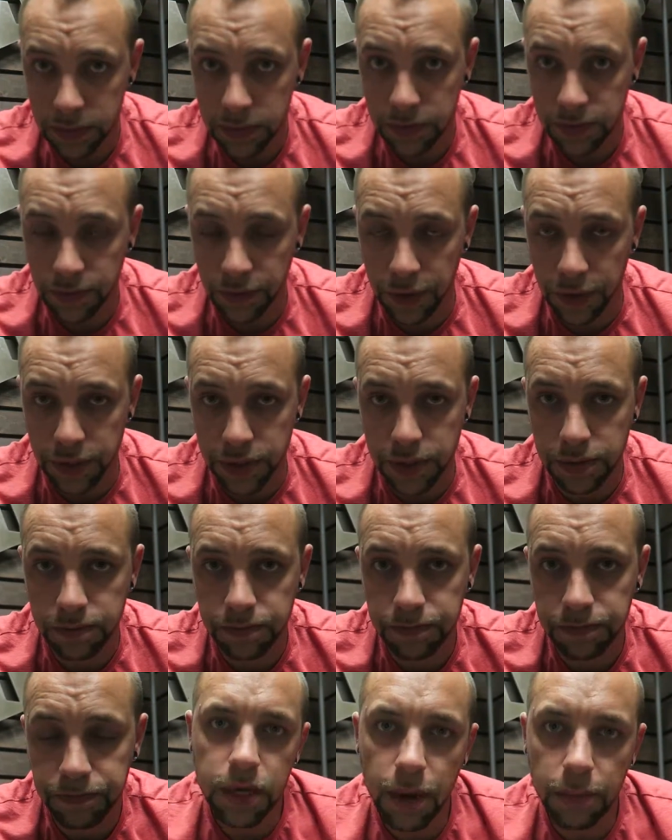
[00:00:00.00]
It's first.
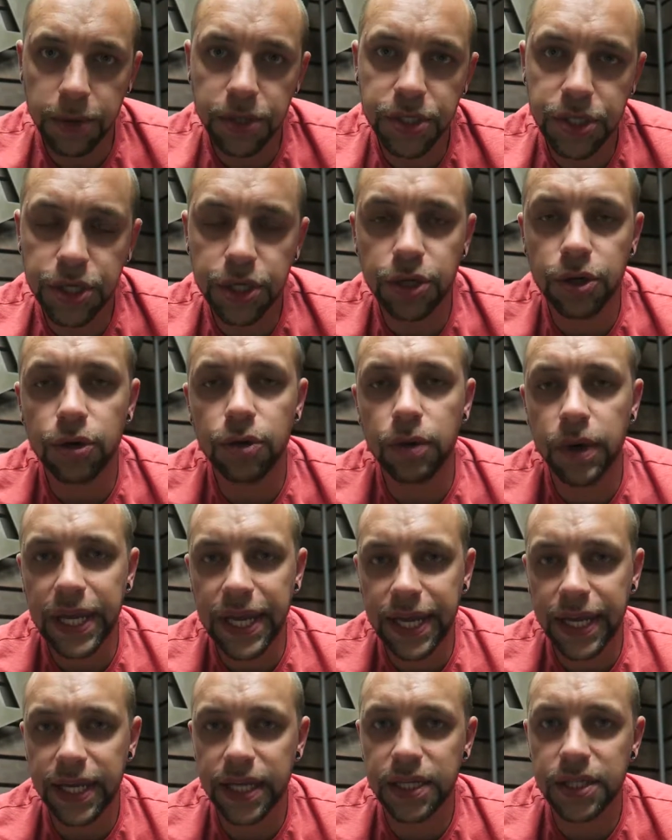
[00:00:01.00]
Number two
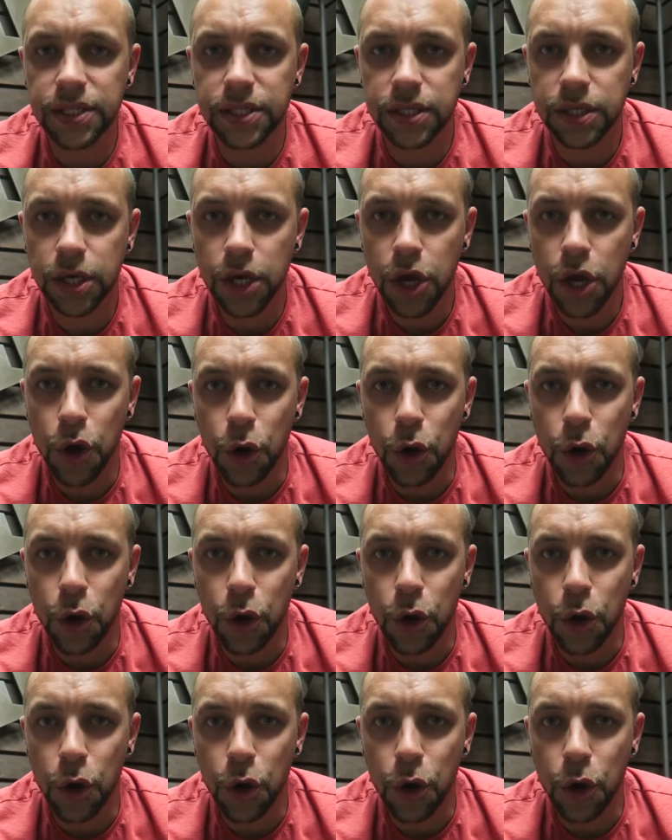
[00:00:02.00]
is